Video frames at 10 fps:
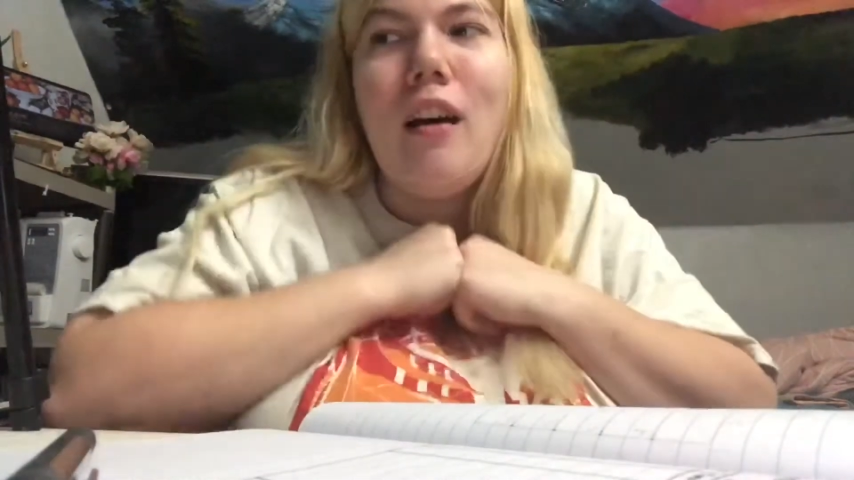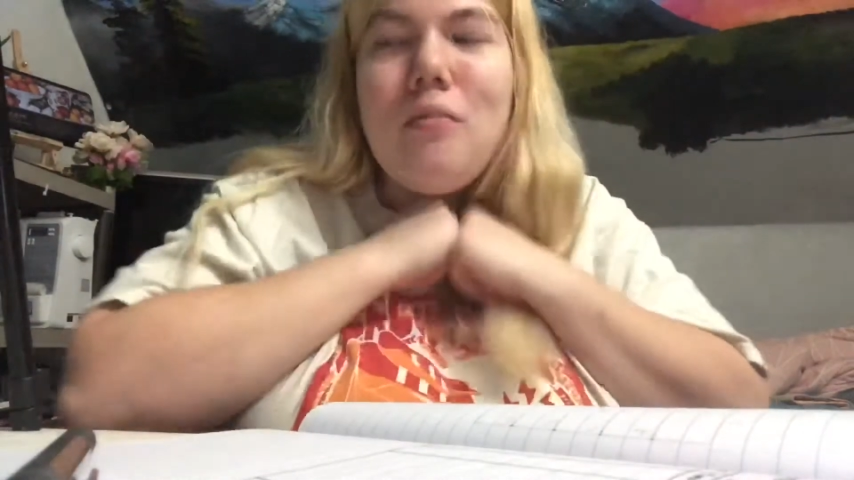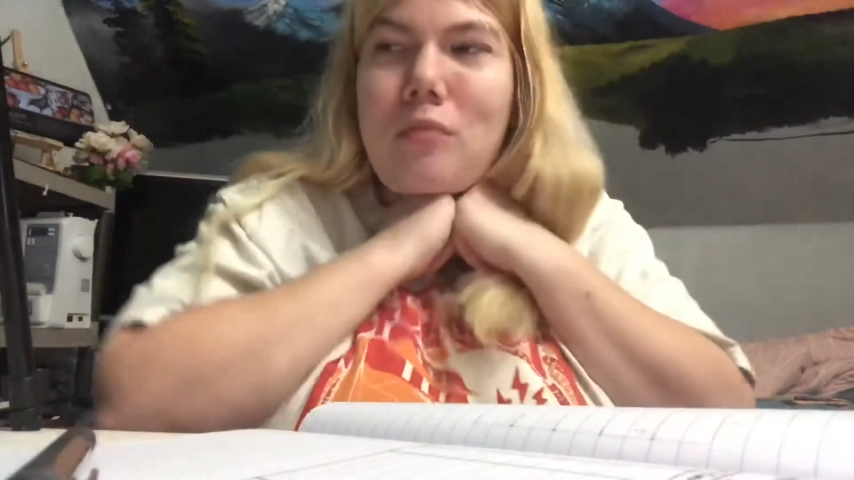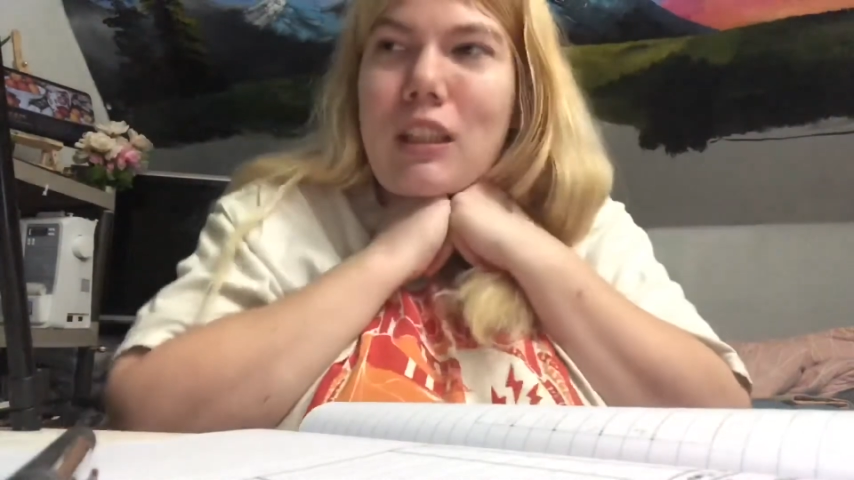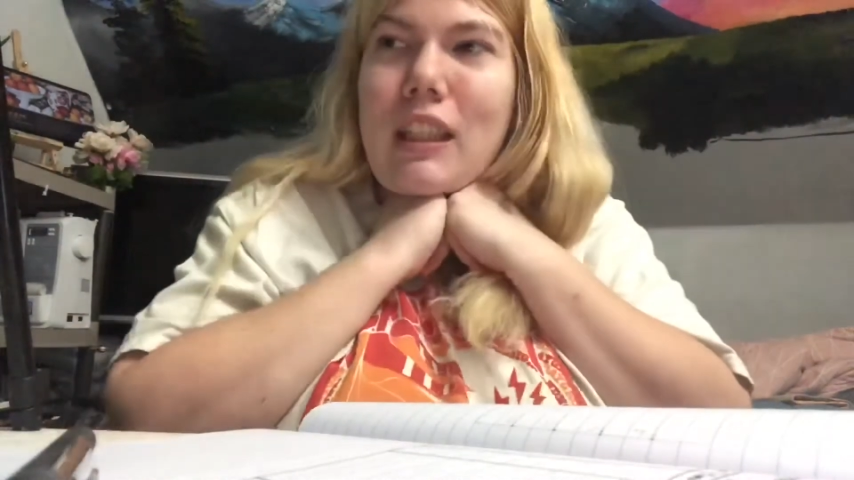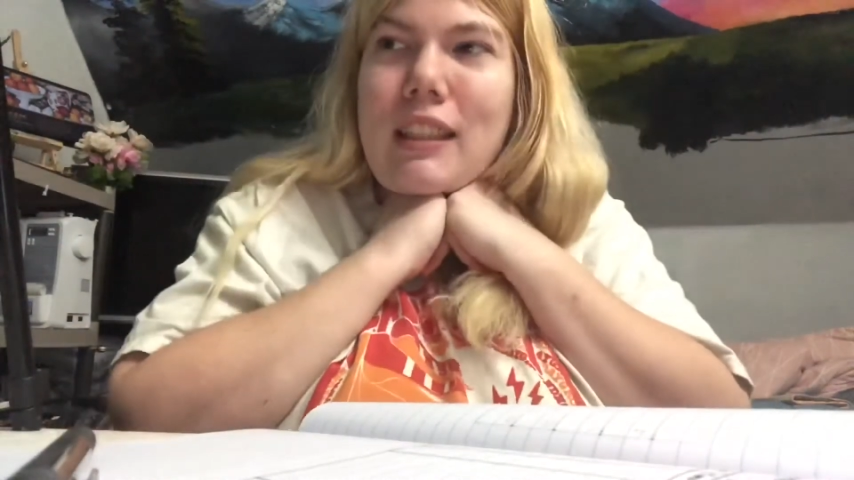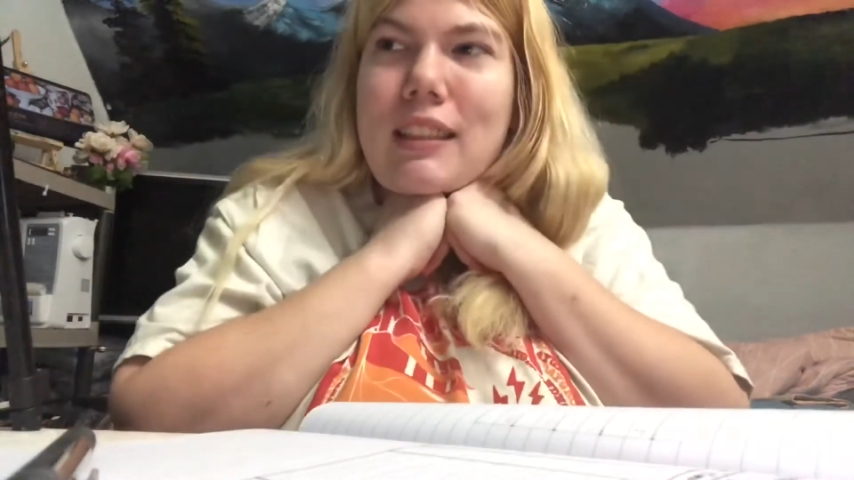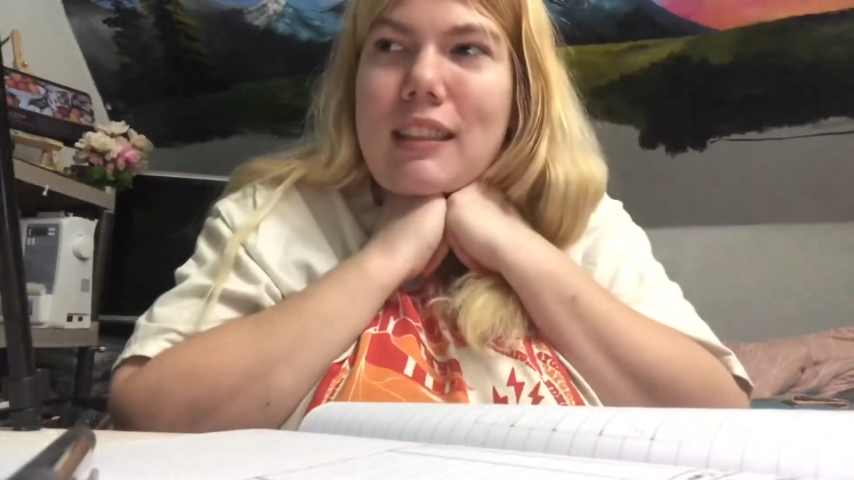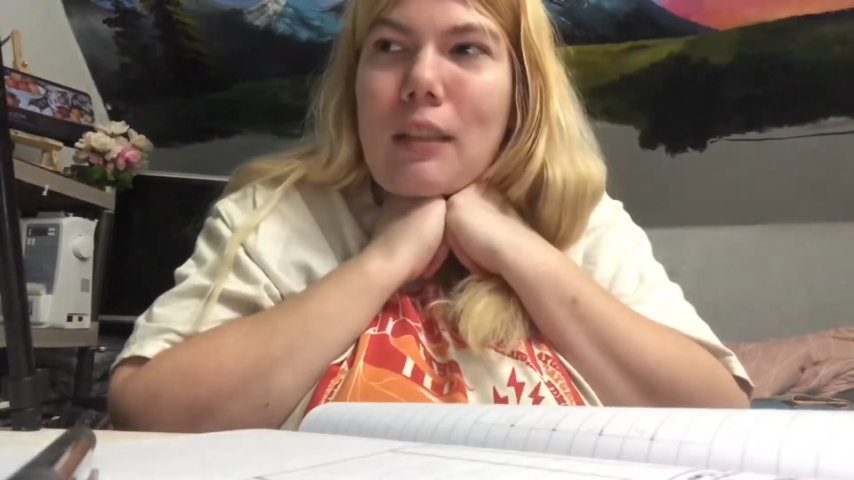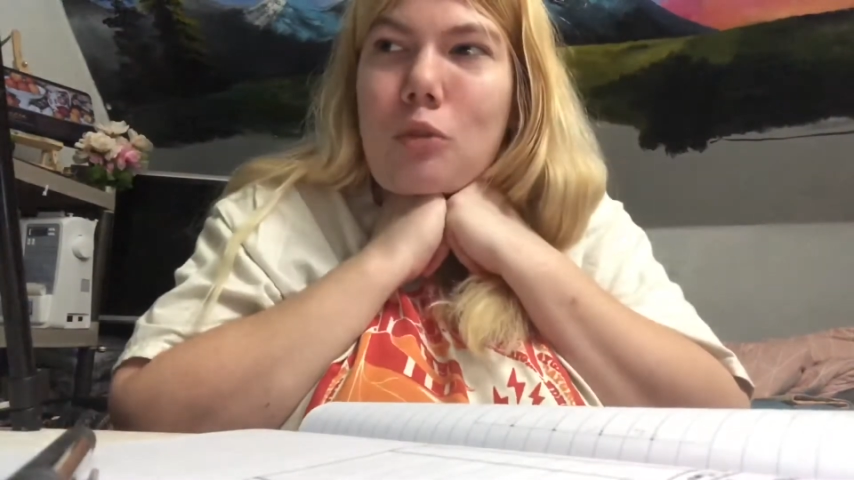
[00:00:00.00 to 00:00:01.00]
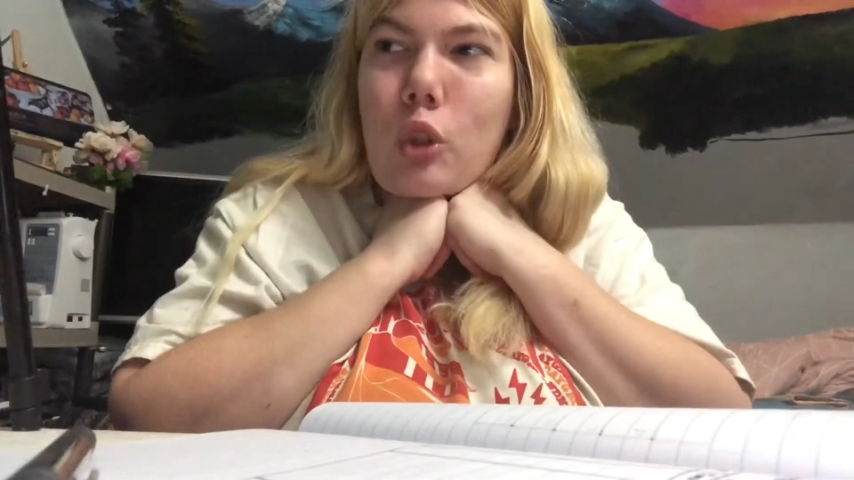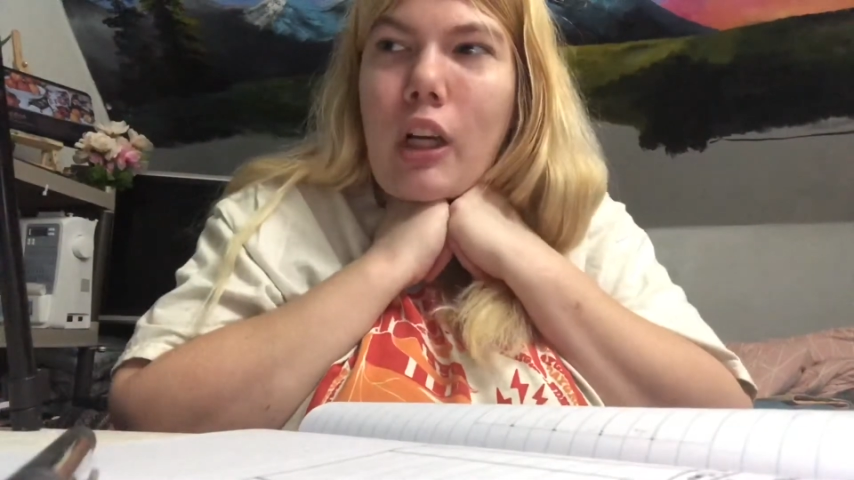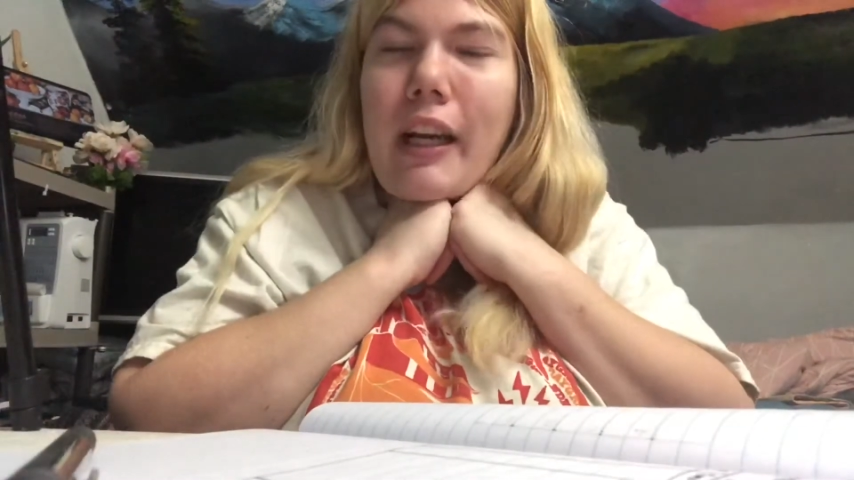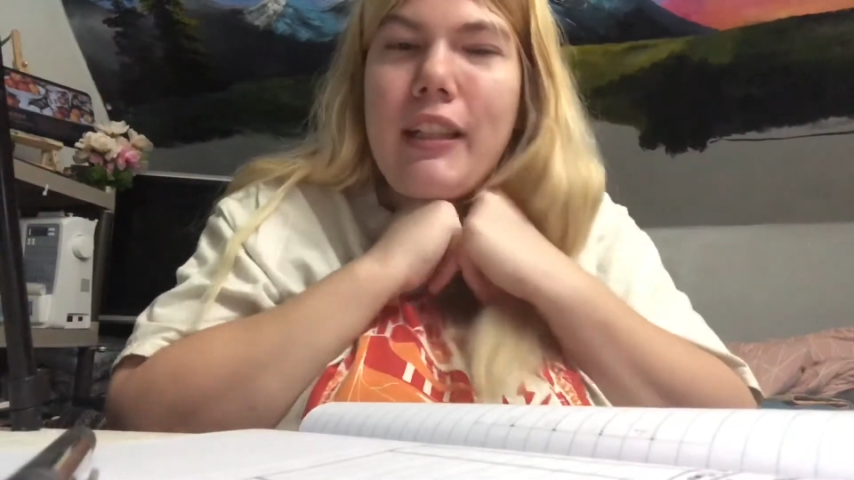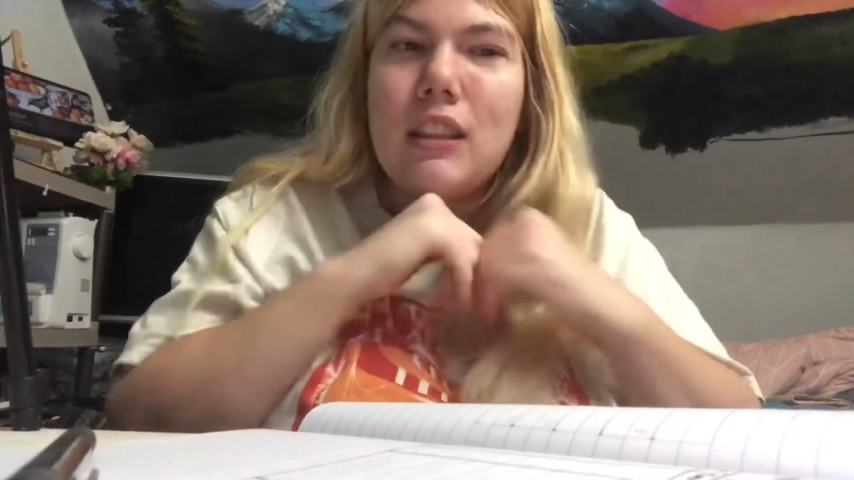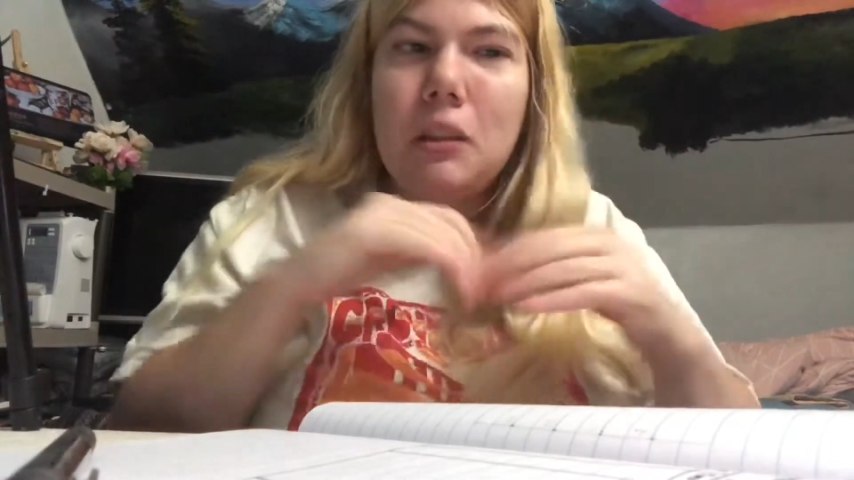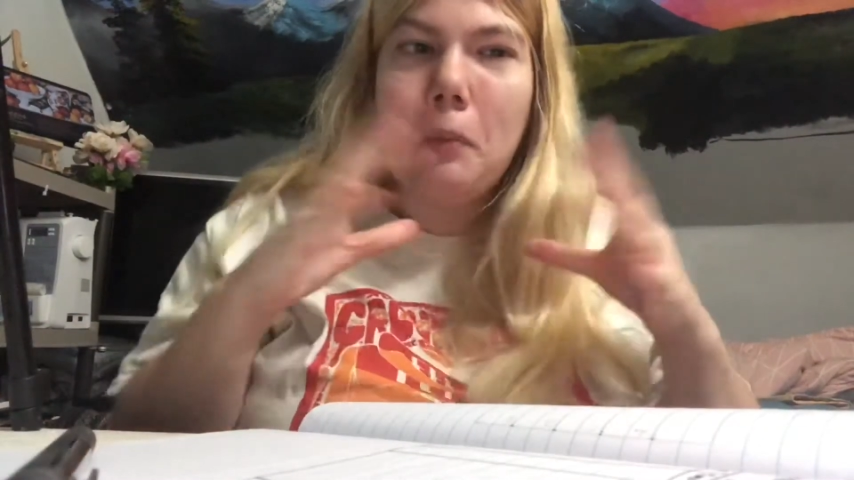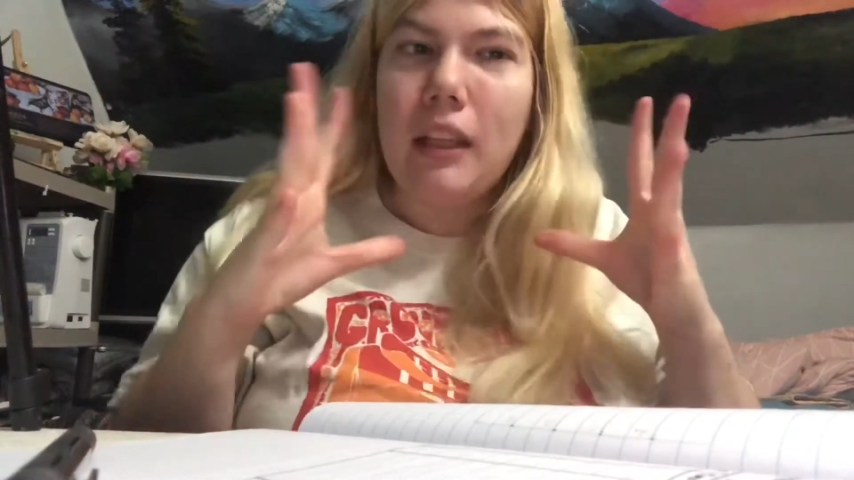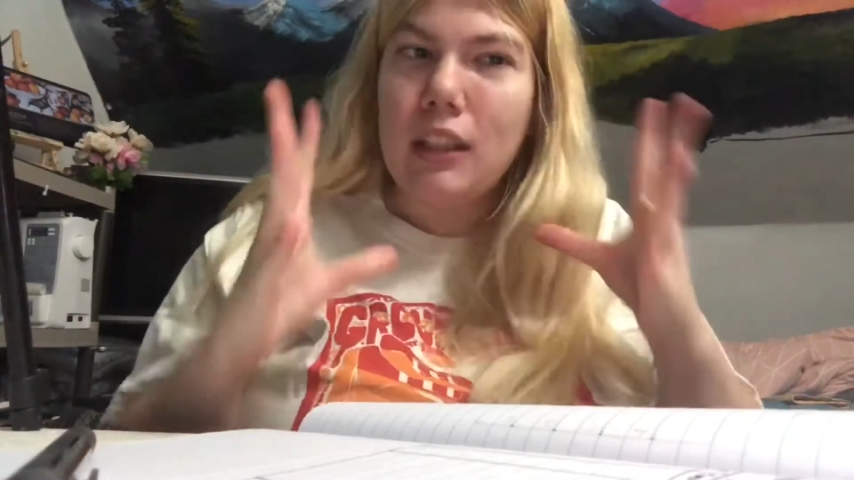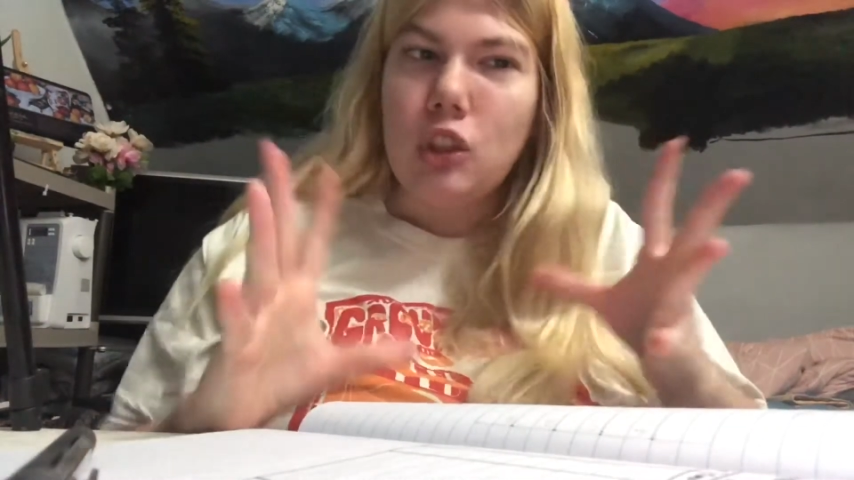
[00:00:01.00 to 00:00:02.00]
because I'm trying to
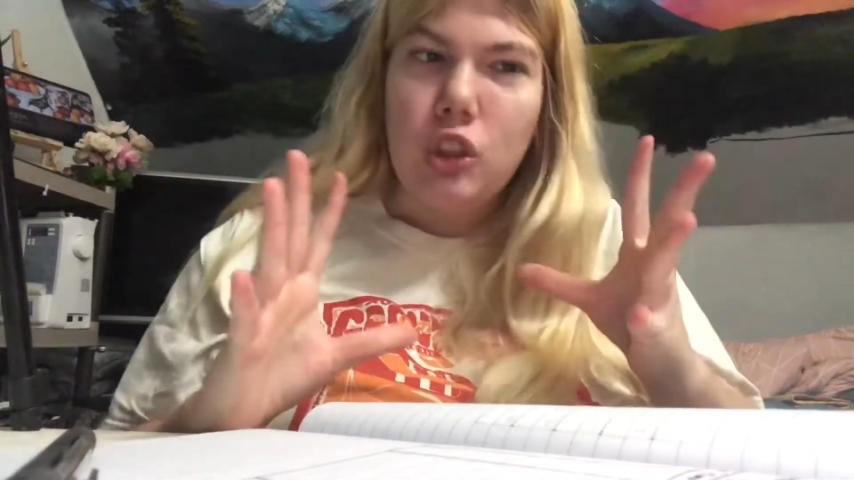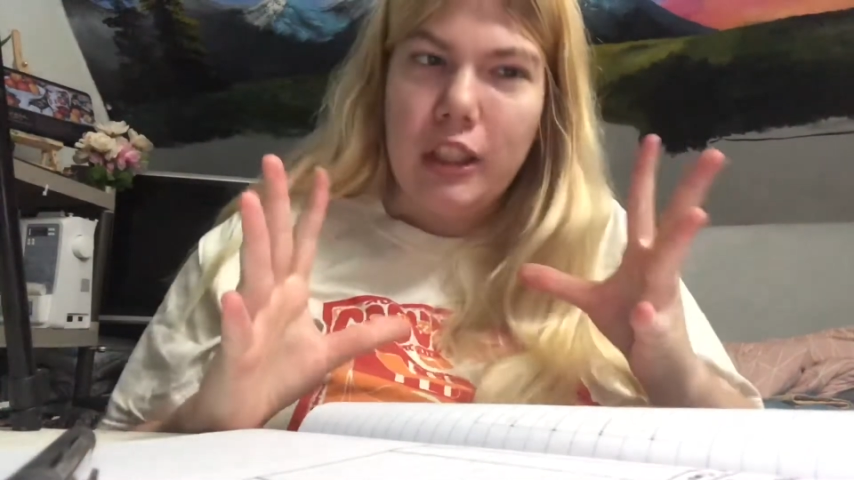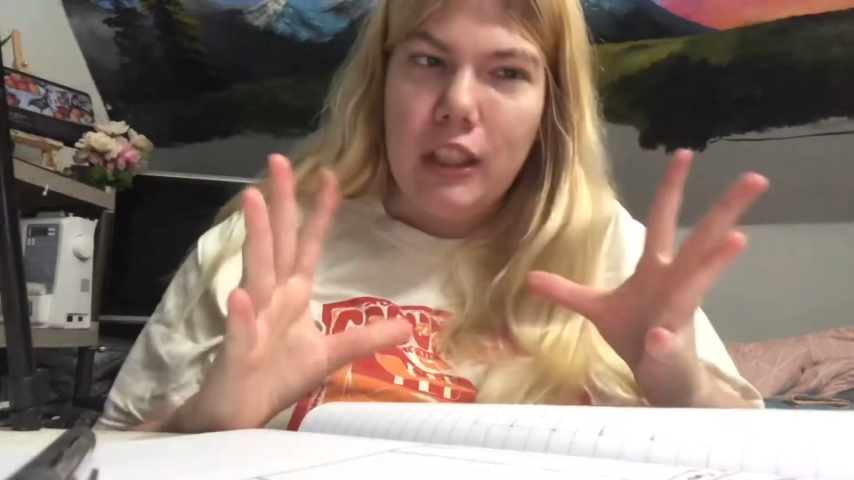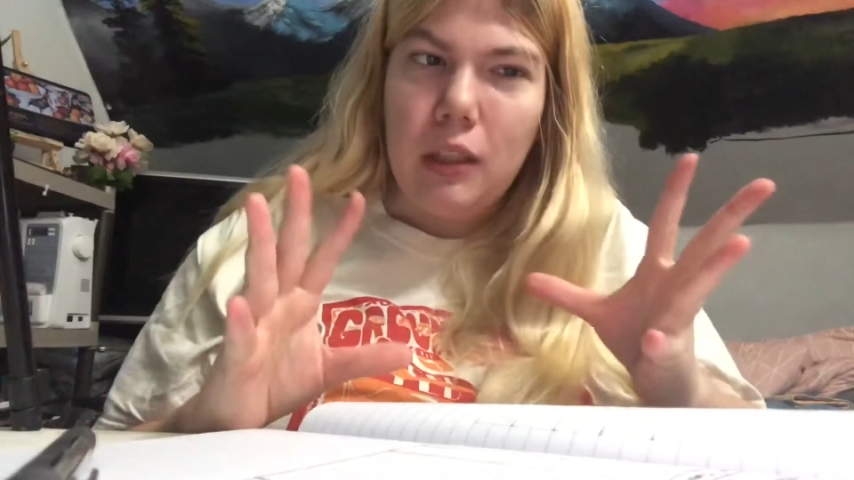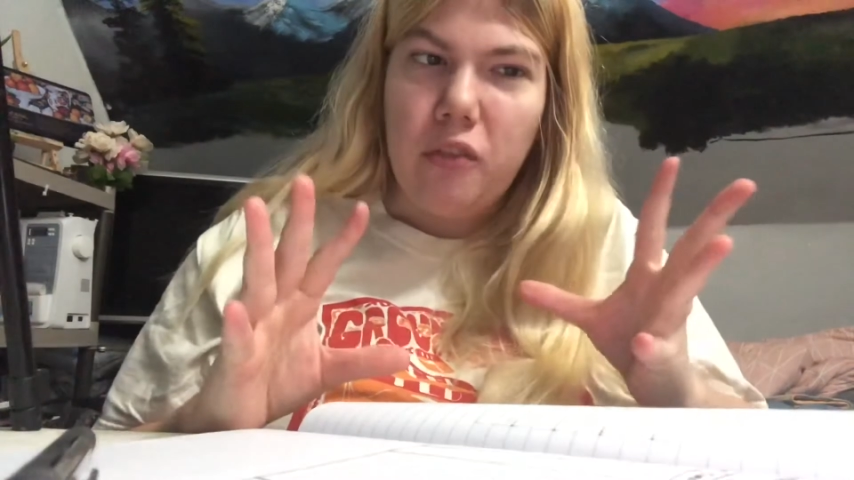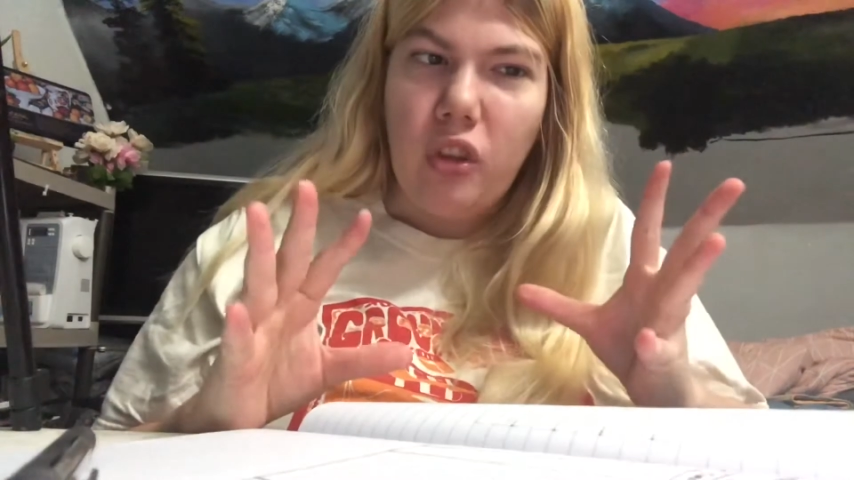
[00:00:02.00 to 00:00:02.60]
make entertaining